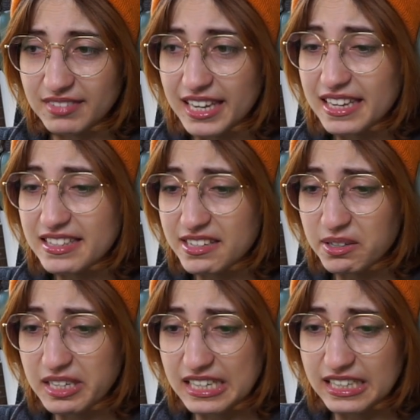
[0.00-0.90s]
can do
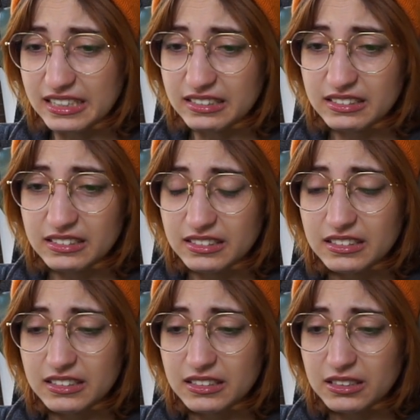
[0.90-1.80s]
it.
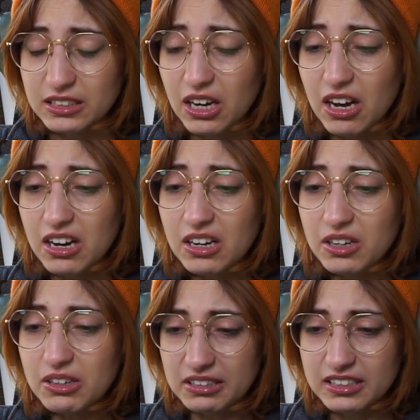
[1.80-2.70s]
Go!
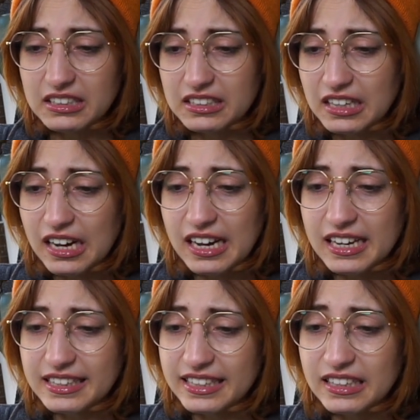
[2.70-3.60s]

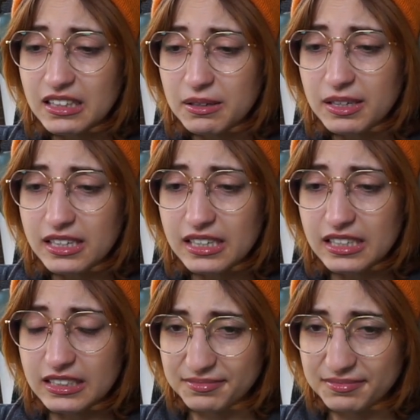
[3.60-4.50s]
Gone, Killua!